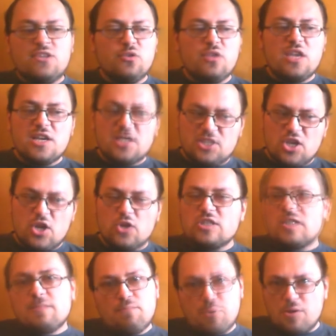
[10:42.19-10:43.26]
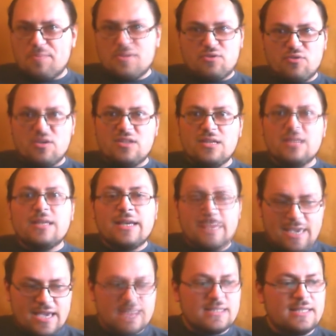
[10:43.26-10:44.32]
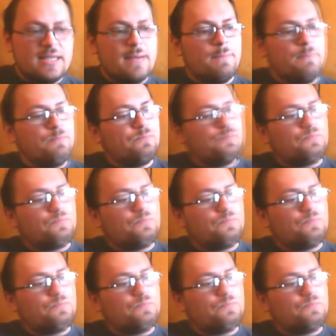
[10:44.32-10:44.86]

to the assaults perpetrated against them.